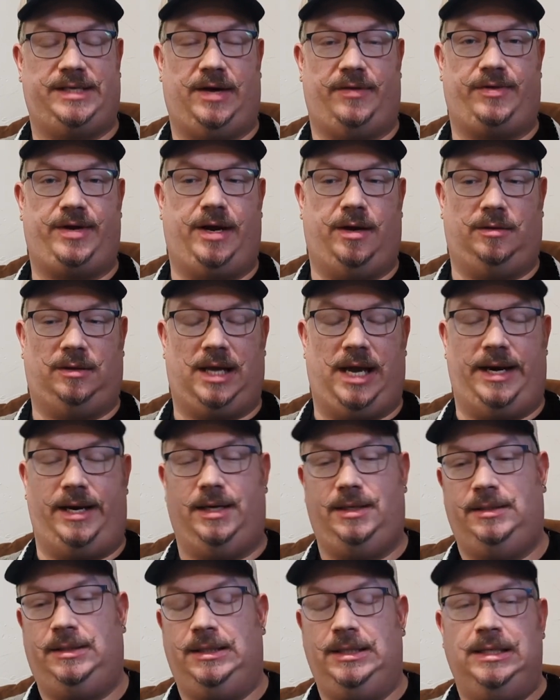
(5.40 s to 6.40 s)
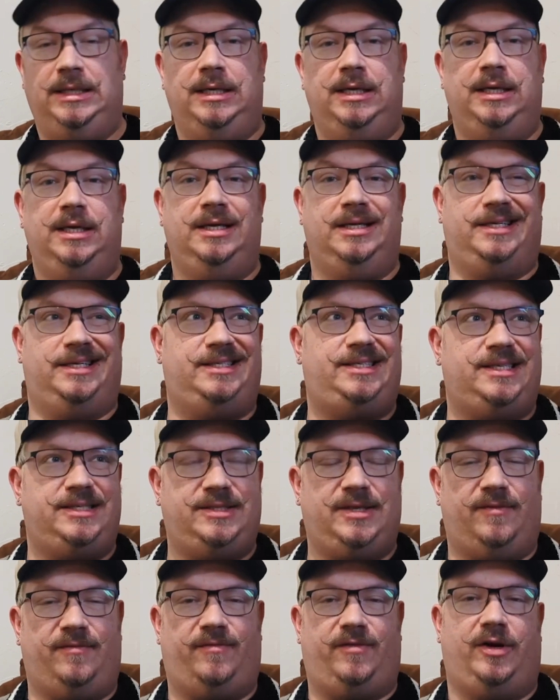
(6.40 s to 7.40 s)
South Carolina. This
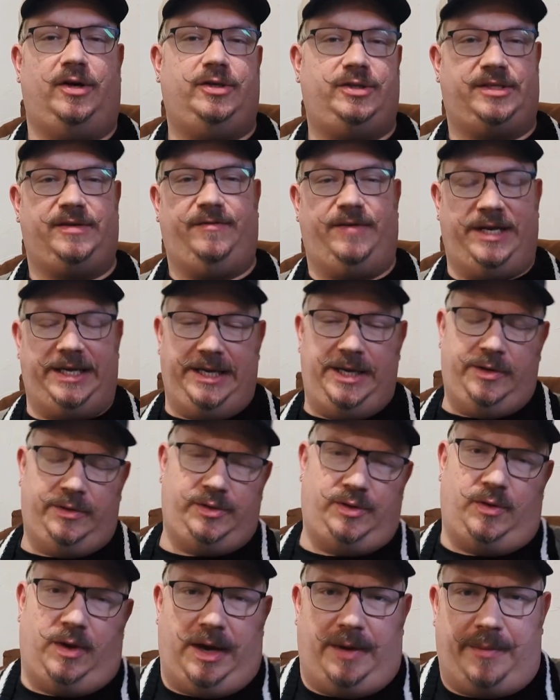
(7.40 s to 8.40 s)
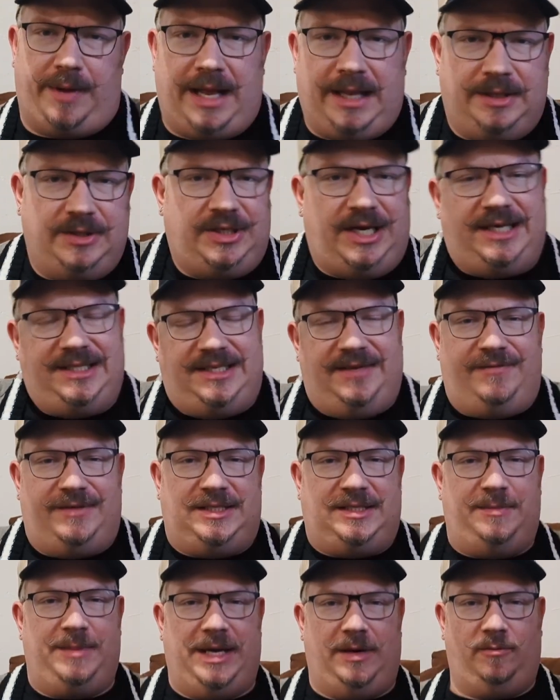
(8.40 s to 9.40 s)
is a first video, so I apologize if
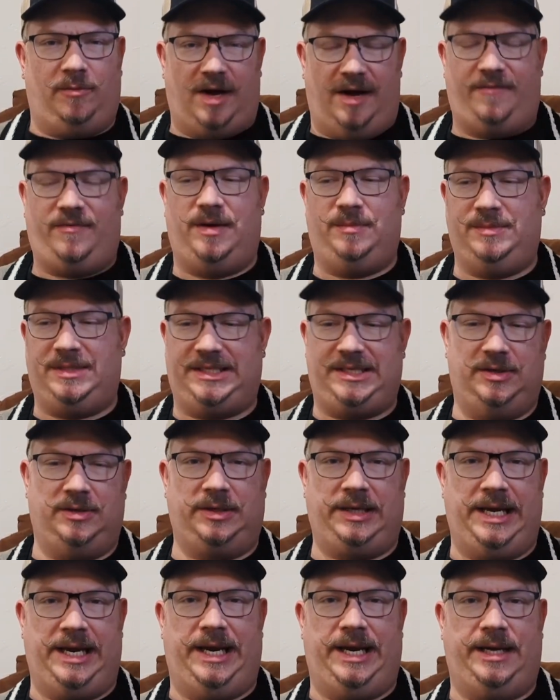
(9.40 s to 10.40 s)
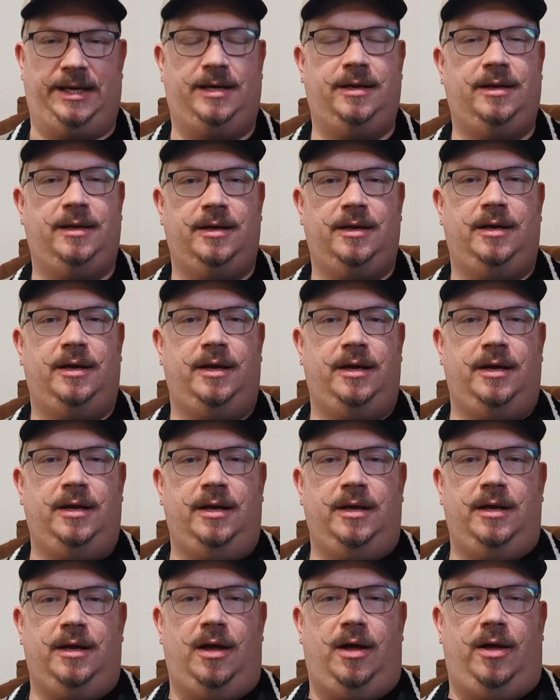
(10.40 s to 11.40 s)
it's a bit rough. I'm still getting
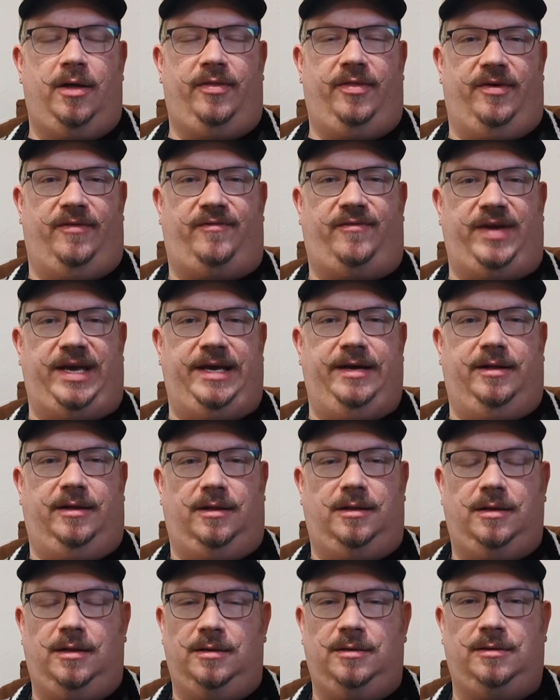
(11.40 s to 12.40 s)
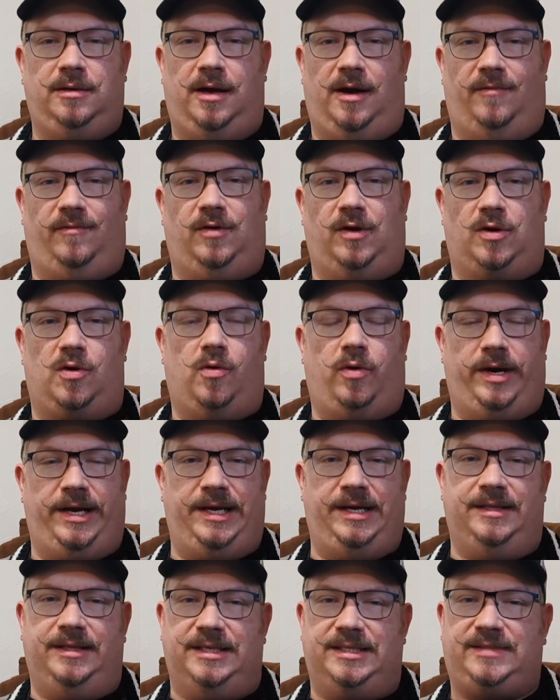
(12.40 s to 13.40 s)
the feel of recording
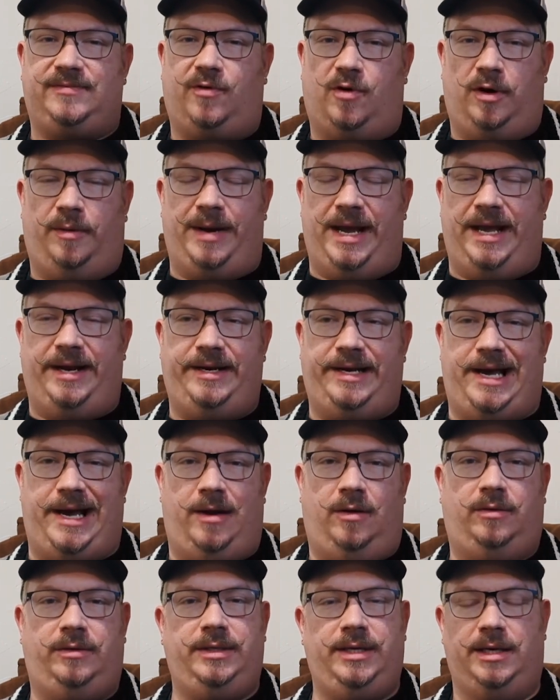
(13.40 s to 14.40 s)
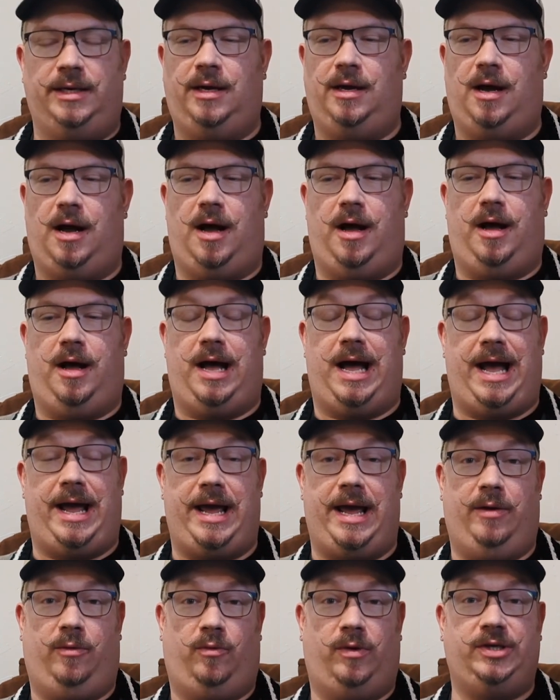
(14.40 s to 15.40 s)
in this format down.
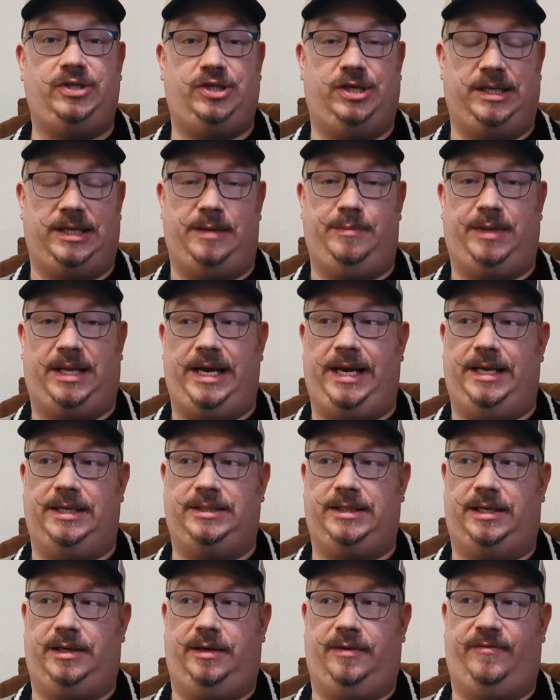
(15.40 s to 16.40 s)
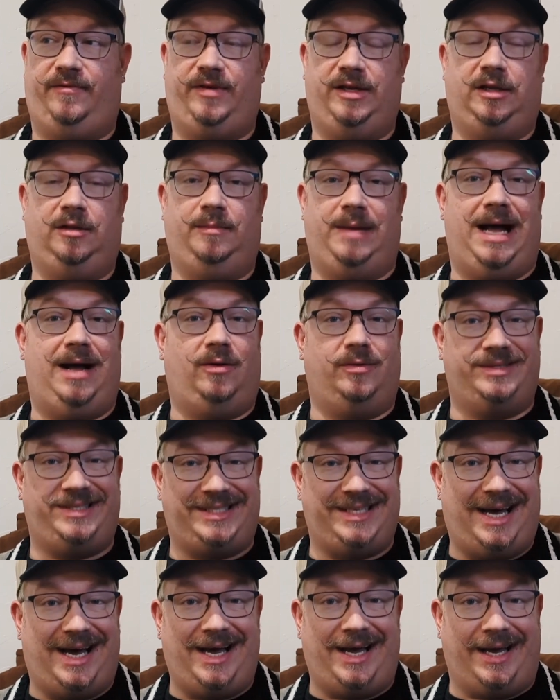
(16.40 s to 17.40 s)
I originally planned to film
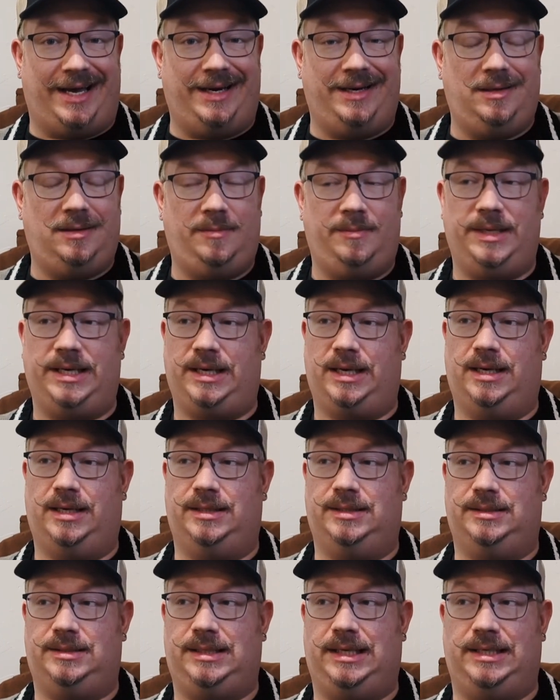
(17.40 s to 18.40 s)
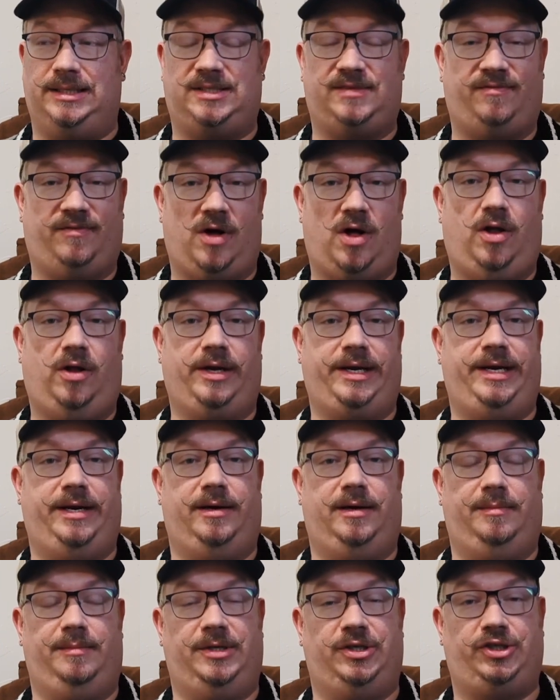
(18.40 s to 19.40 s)
outside because it's fall
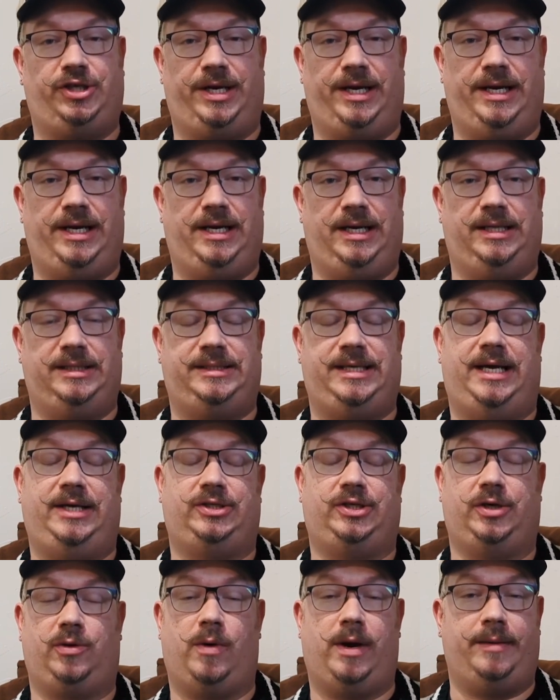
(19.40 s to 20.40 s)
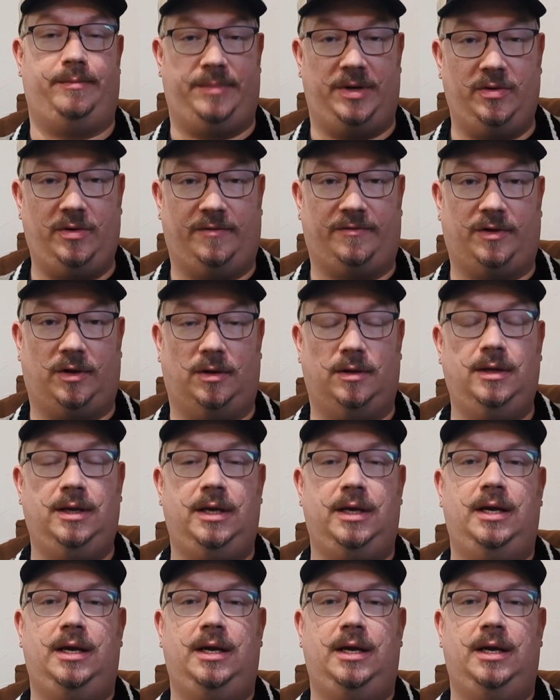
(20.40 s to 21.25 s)
here in Michigan and it's actually quite beautiful,